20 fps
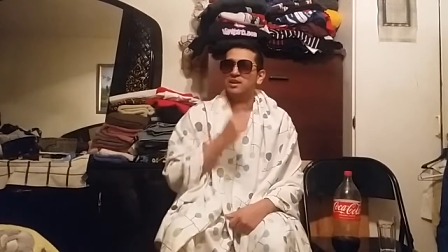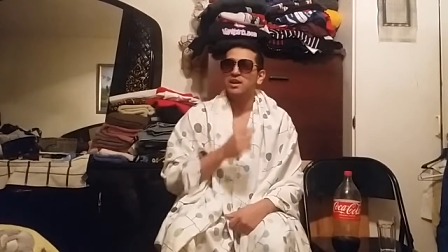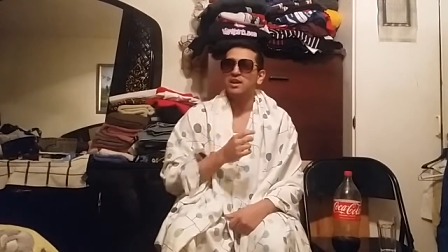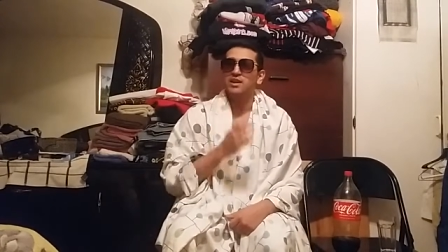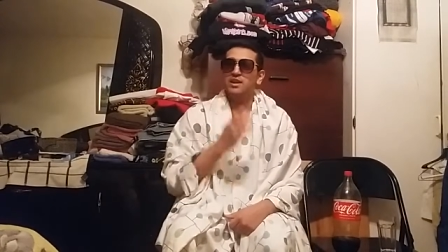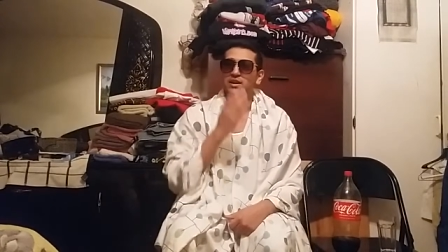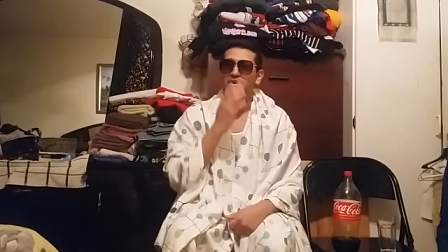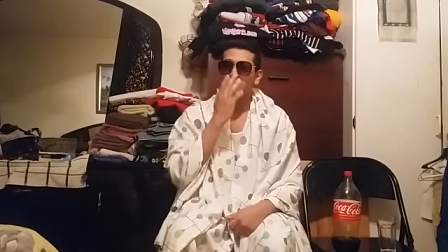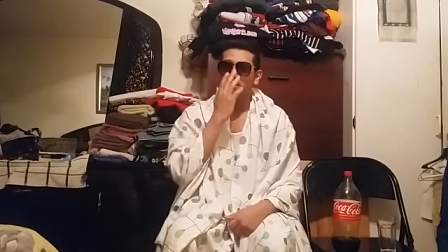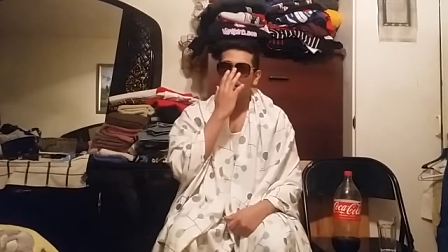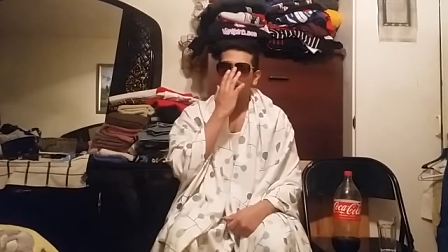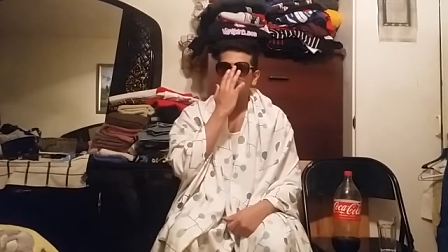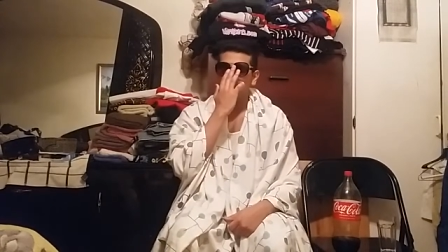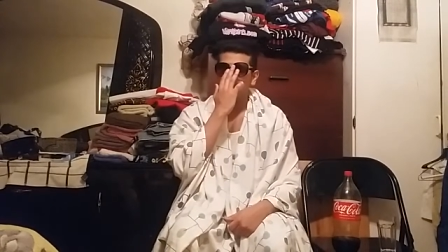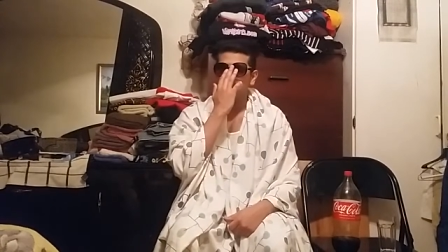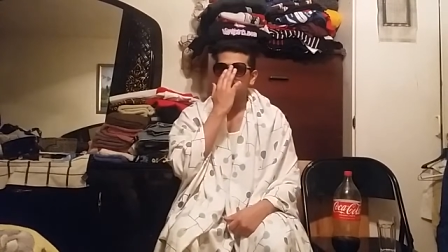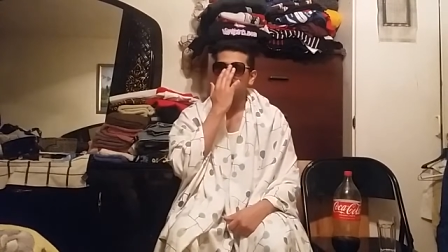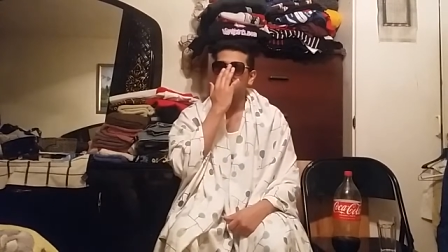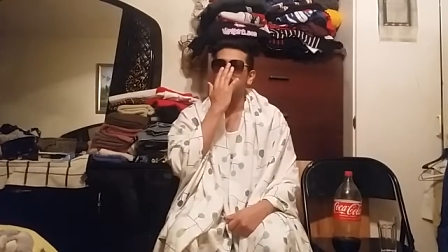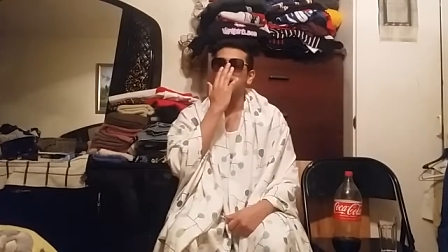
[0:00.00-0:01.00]
And then,
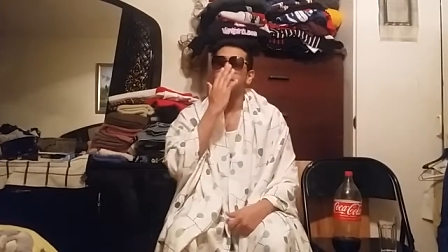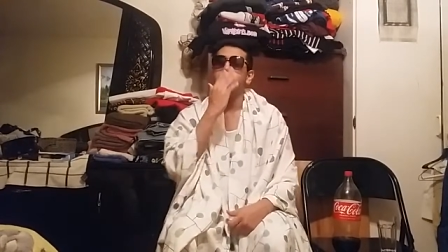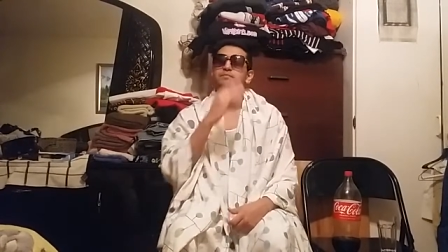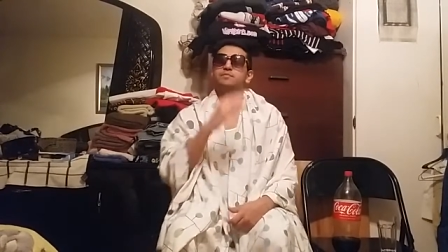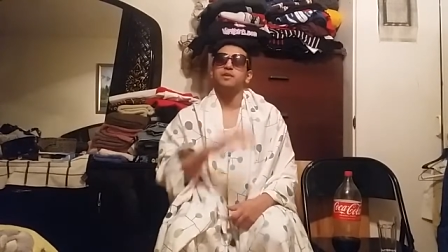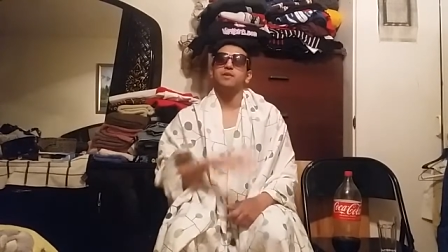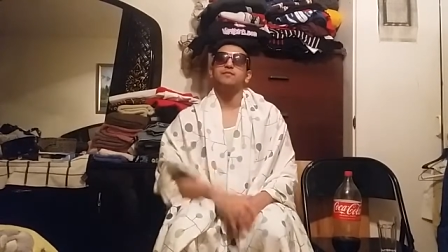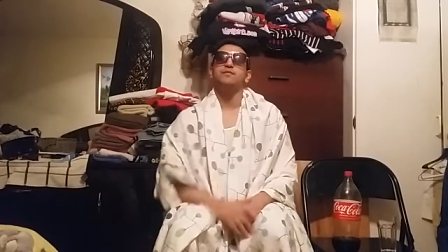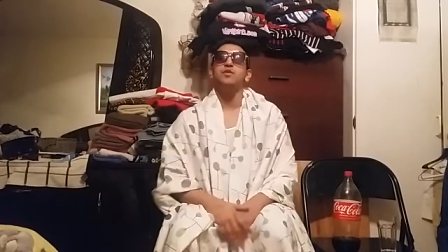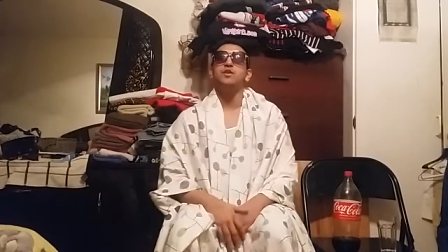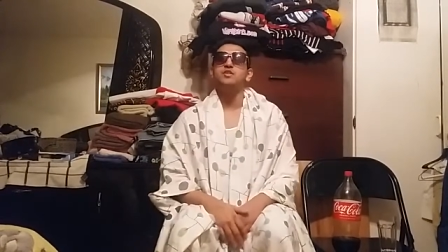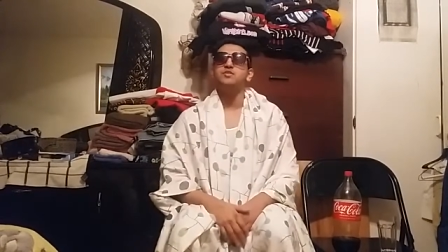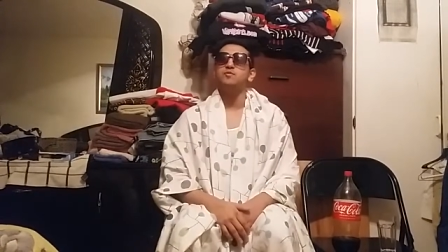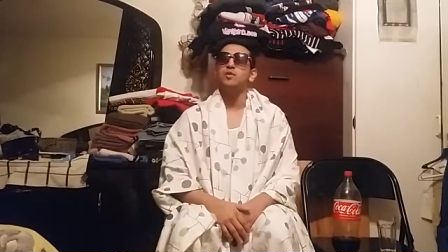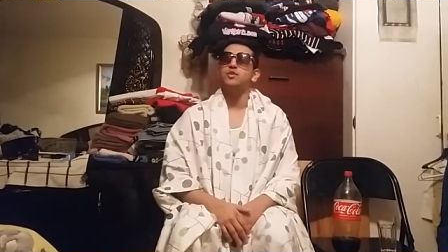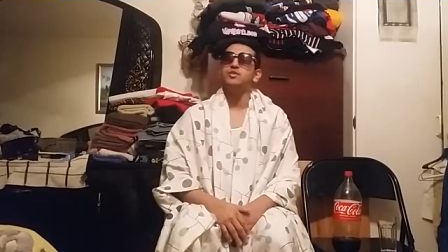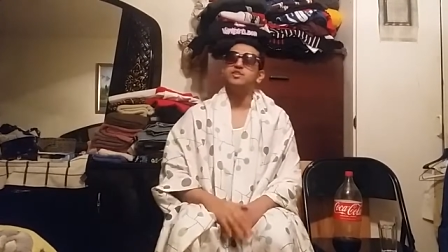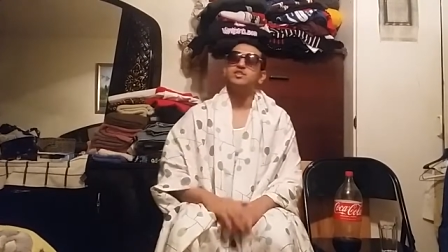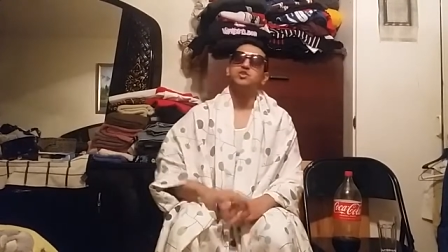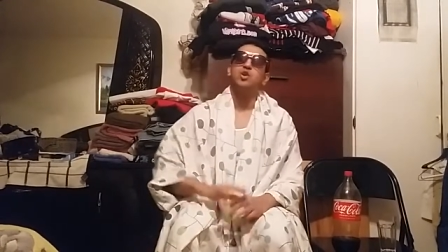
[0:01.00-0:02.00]
you see, first of
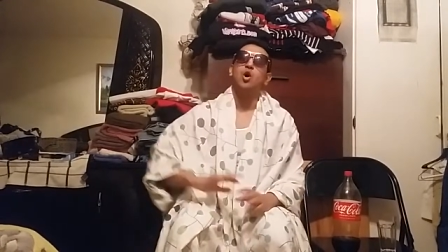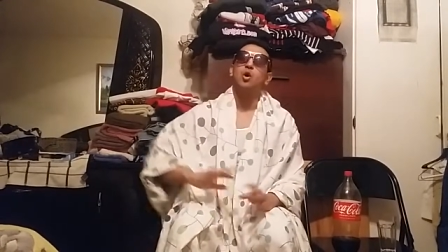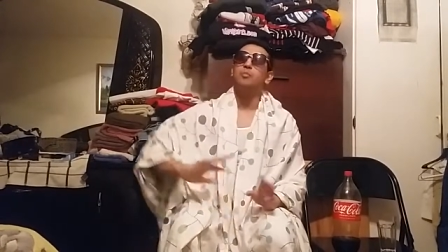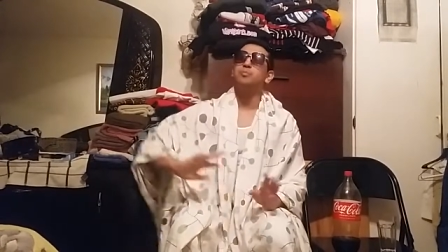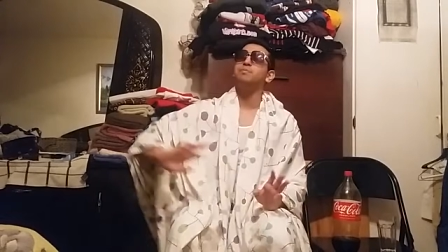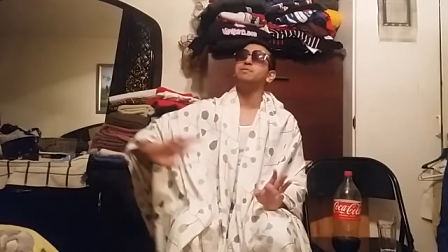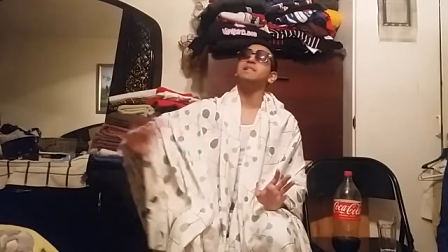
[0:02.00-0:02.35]
all, this whole